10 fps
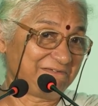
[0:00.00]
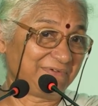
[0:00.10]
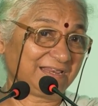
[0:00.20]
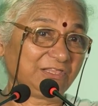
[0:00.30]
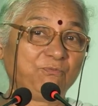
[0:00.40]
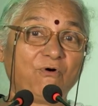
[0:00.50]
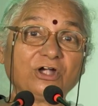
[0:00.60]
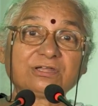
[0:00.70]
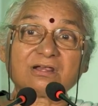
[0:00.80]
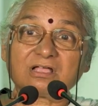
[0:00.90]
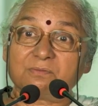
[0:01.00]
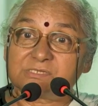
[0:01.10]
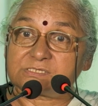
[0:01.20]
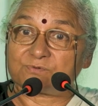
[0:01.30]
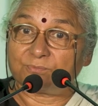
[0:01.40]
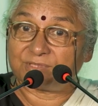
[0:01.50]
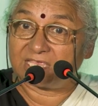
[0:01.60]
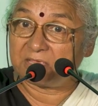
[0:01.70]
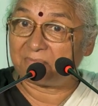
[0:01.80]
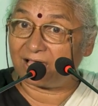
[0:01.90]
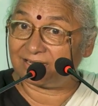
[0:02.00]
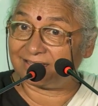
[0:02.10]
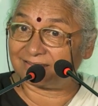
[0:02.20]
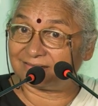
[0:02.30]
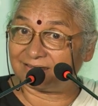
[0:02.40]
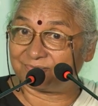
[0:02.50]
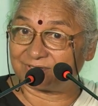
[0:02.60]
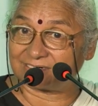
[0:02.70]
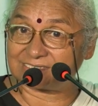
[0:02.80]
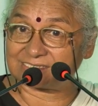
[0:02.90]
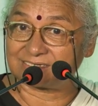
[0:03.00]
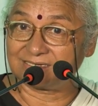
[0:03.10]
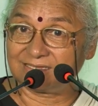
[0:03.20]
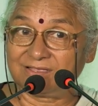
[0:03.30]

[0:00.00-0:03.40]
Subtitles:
where the water comes from the Himalayan rivers,